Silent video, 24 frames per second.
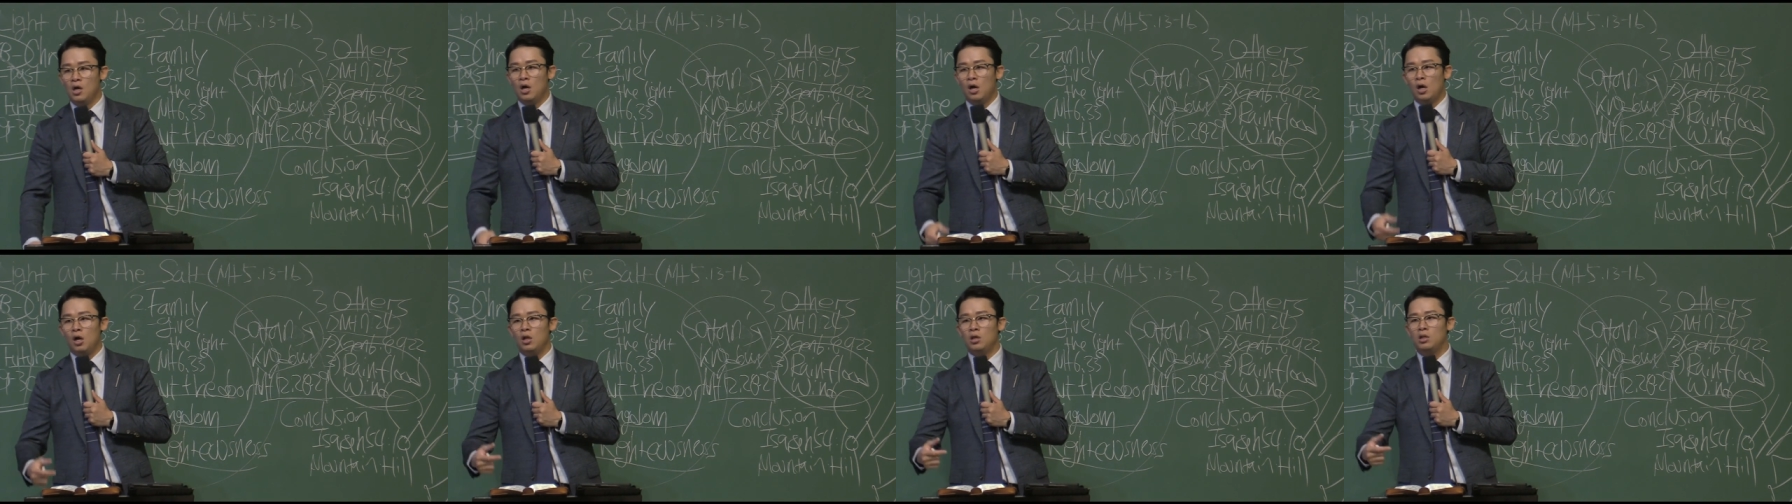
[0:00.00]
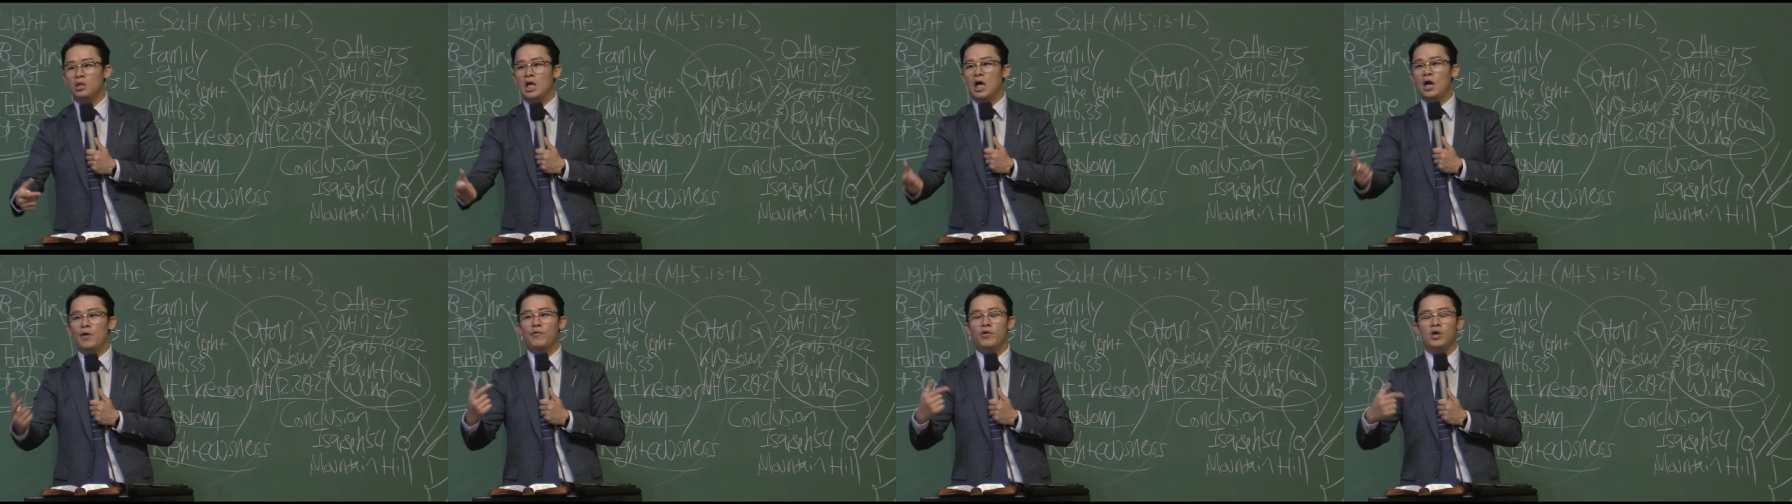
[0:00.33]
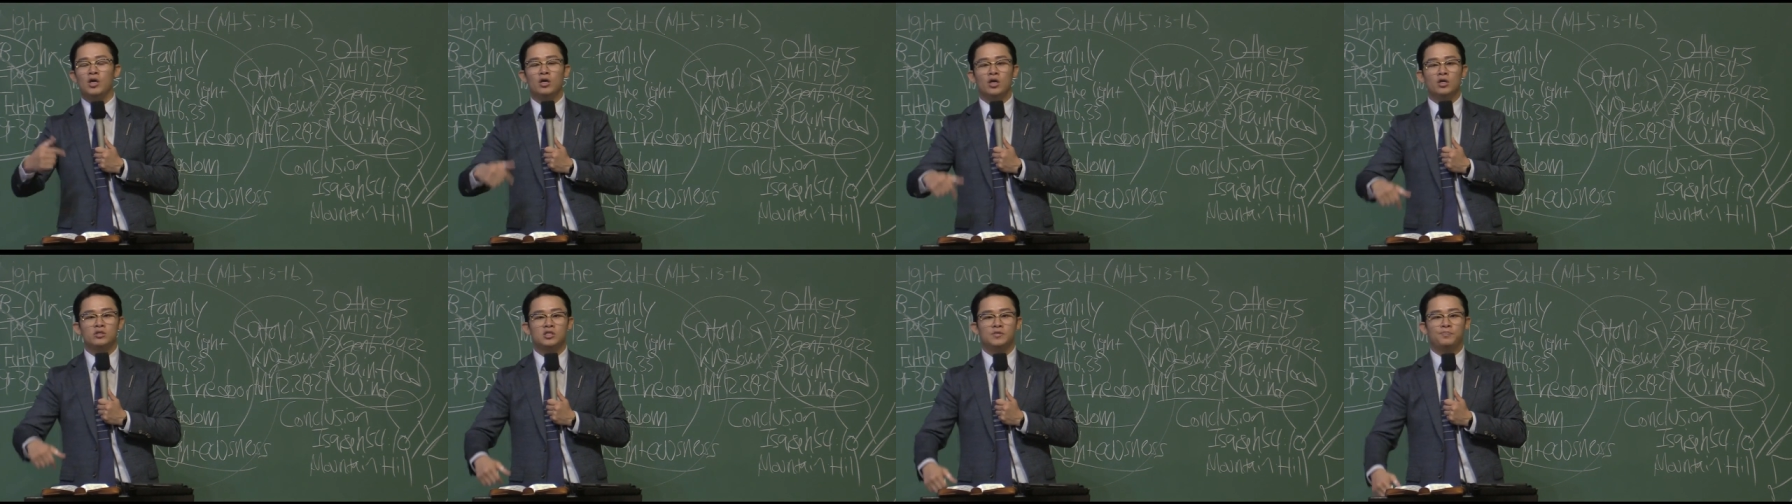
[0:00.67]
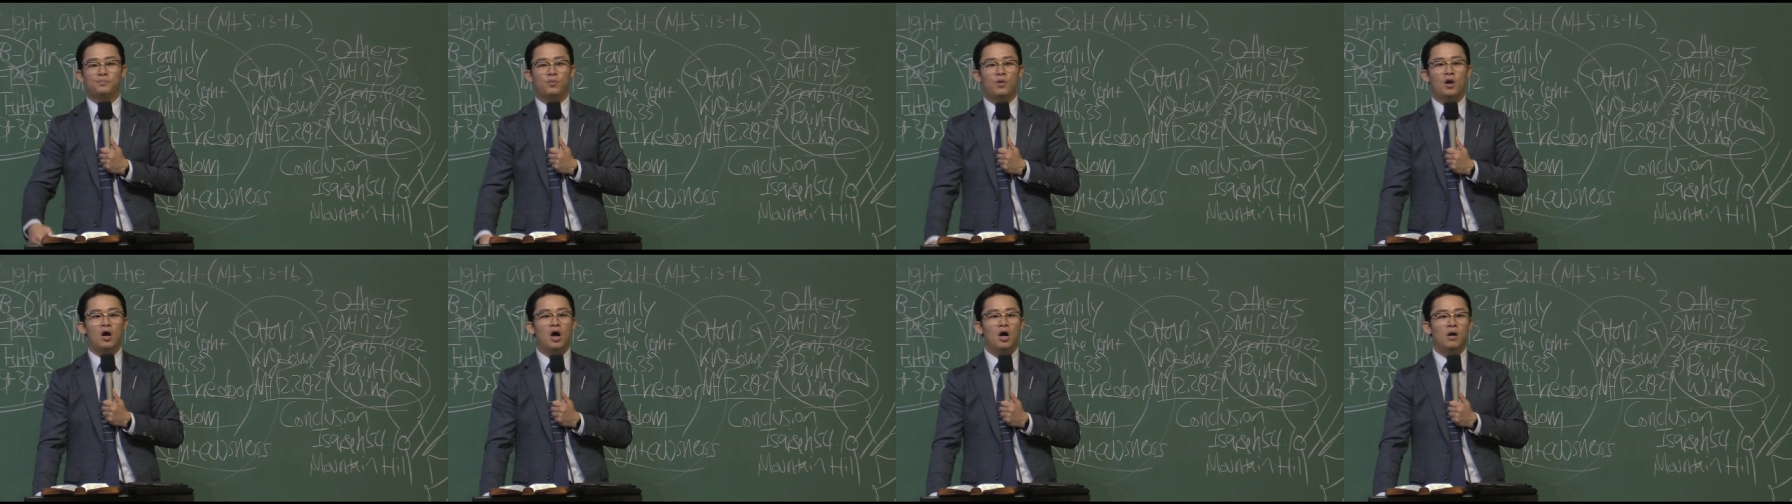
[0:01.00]
allowing us
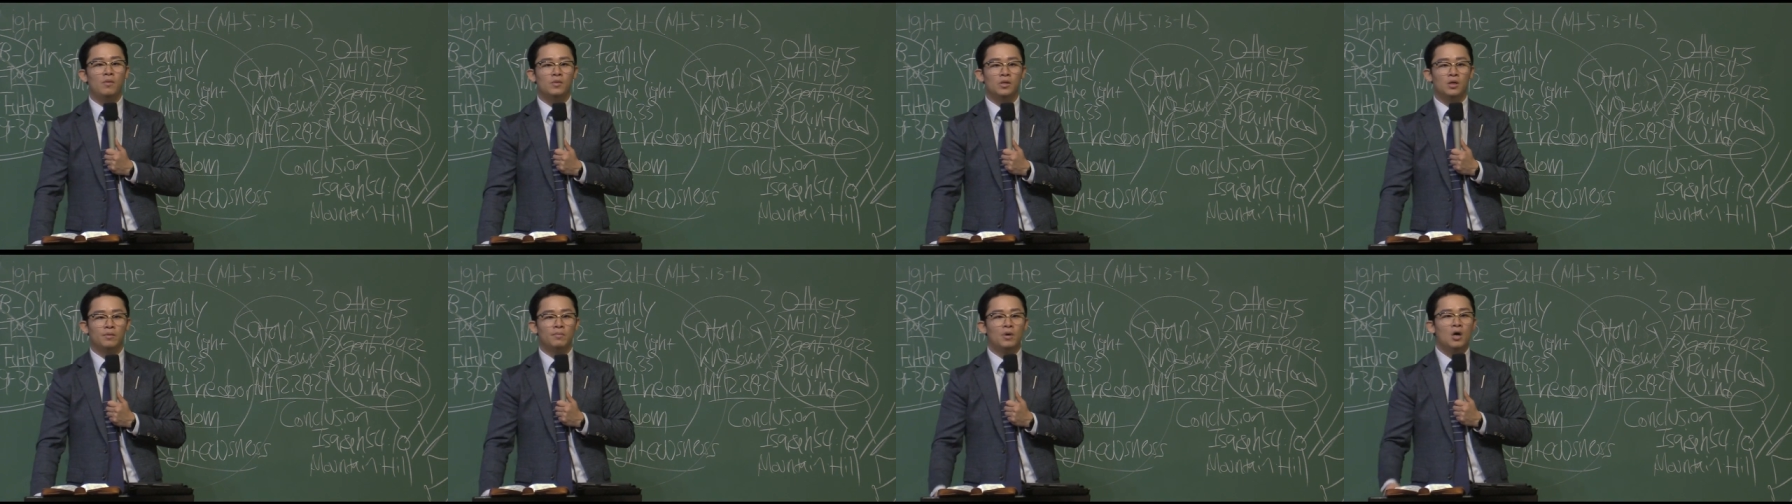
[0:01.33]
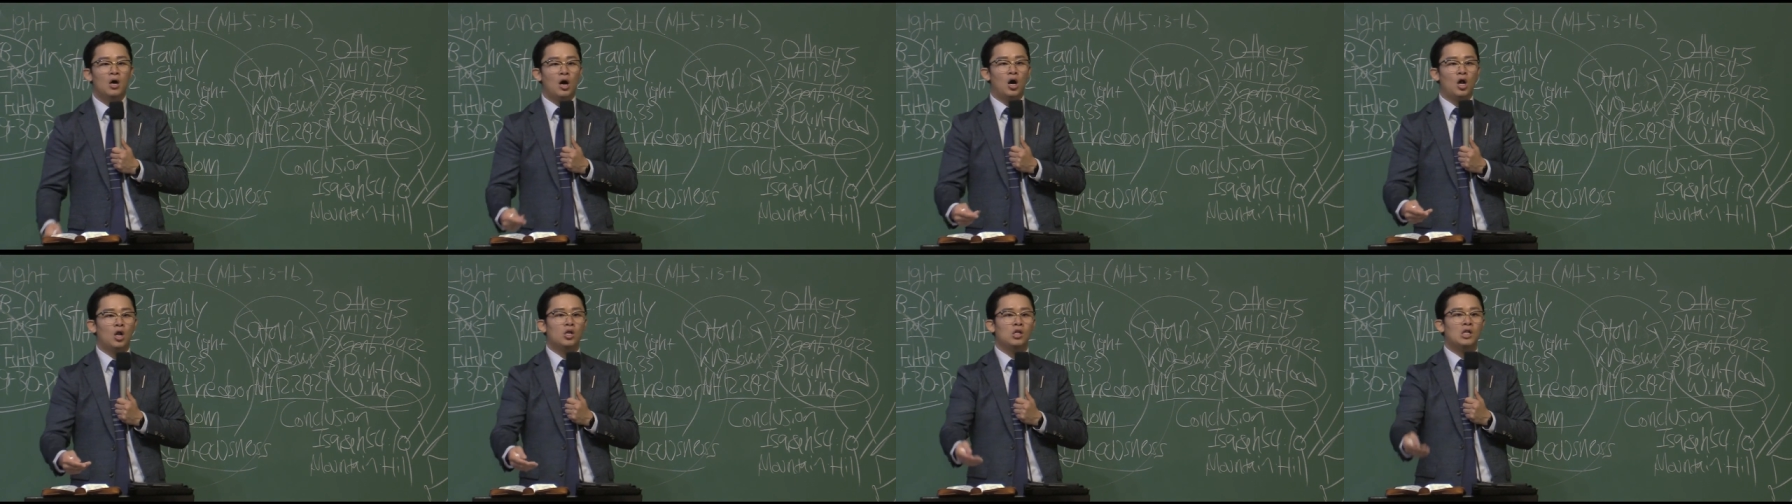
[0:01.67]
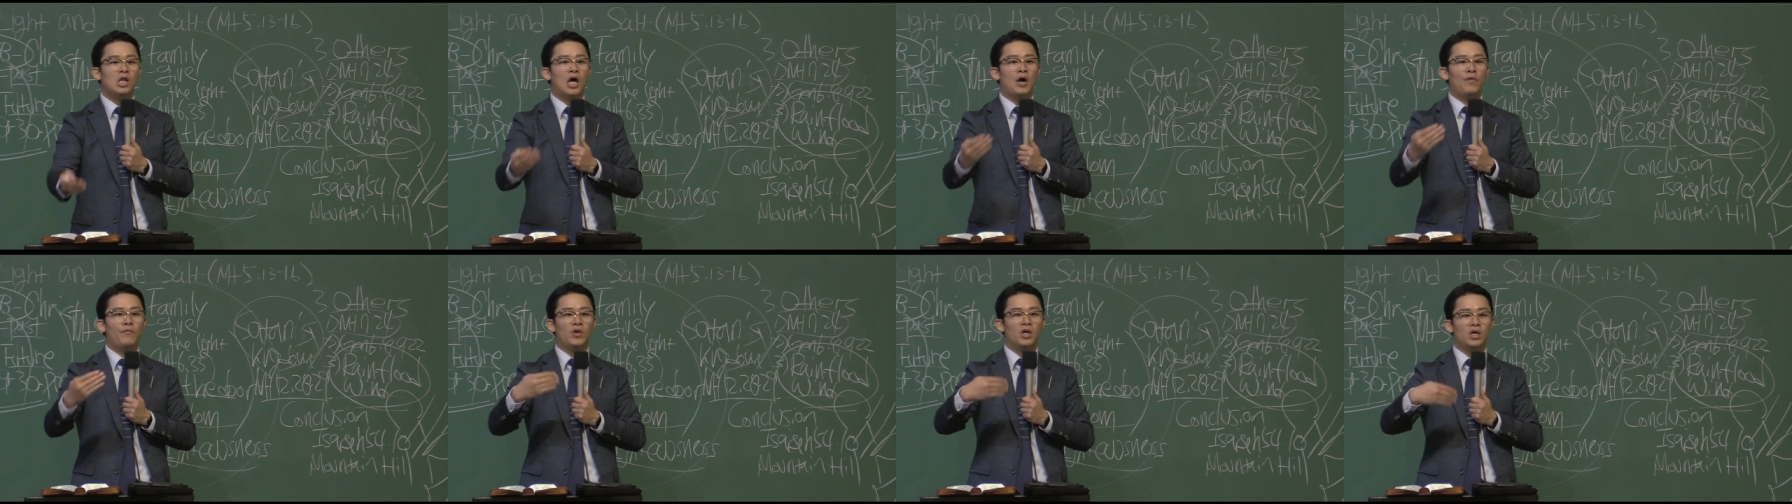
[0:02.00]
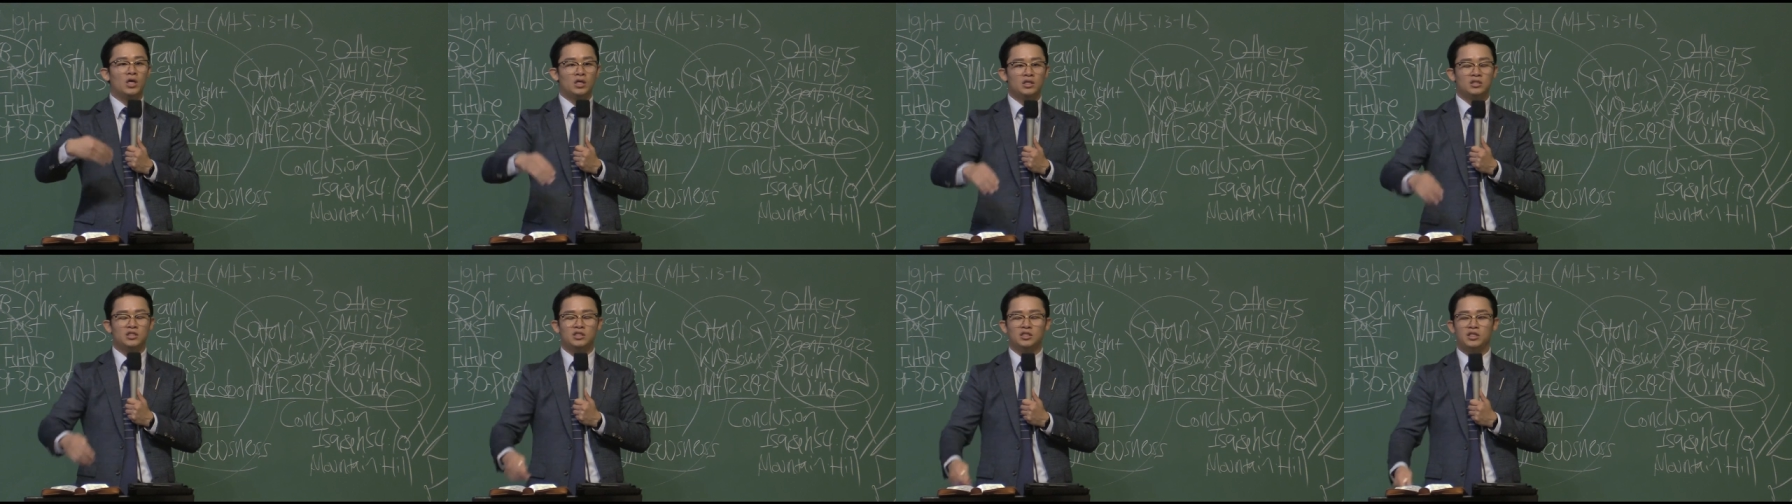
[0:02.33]
problem, allowing
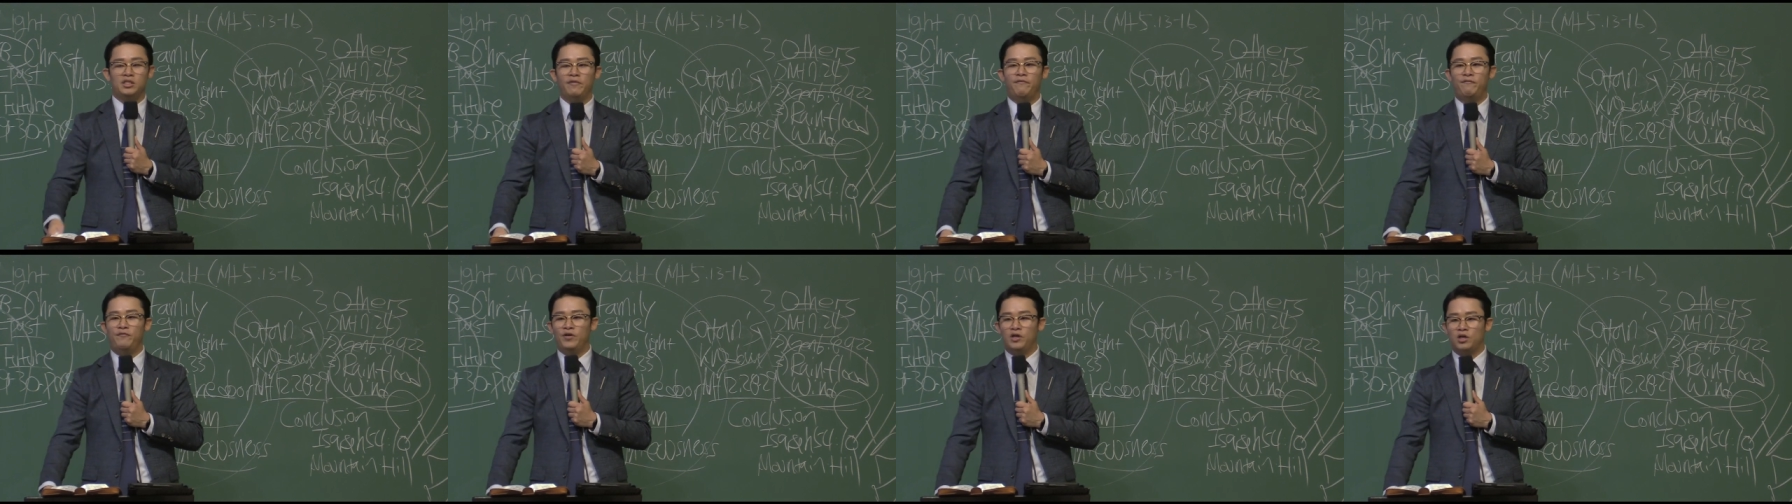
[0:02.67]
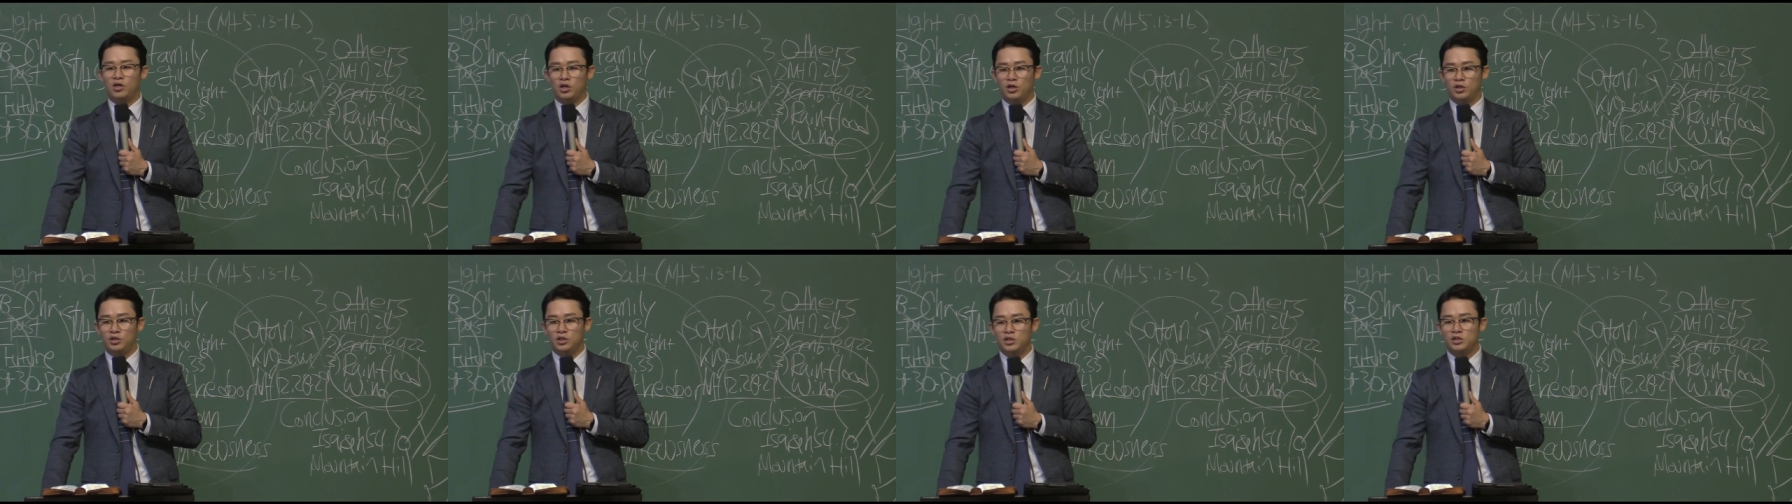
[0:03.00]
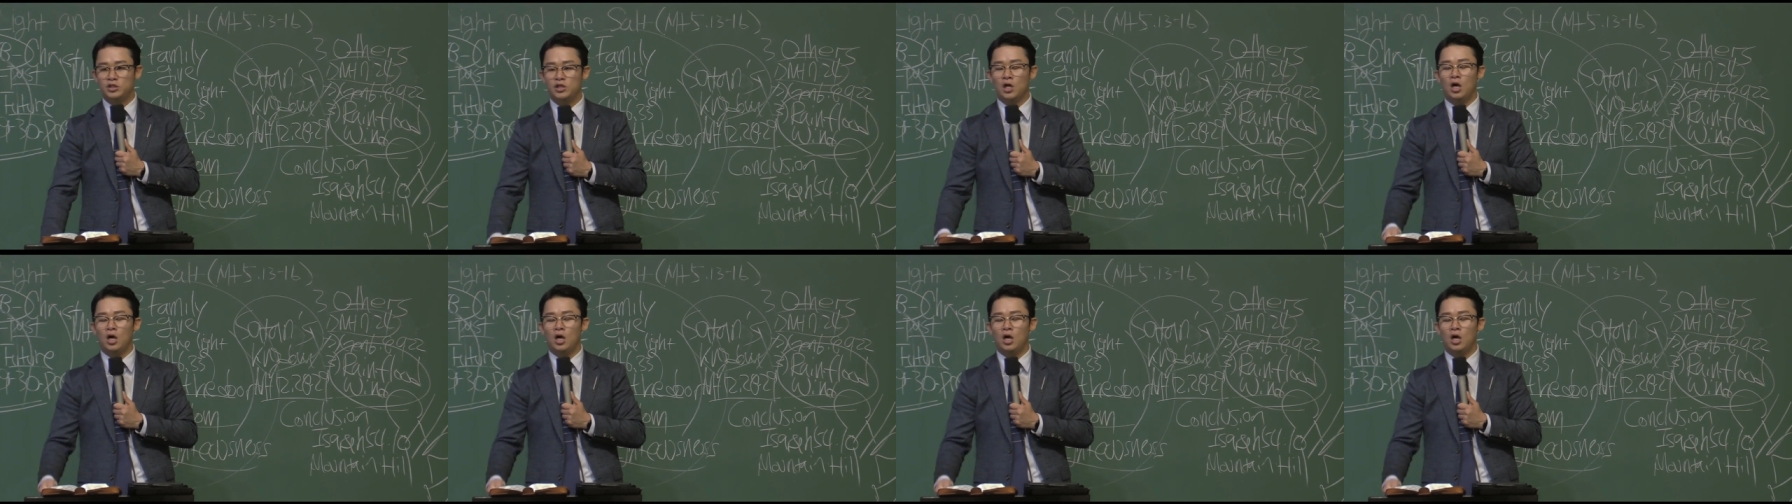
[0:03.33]
us difficulties,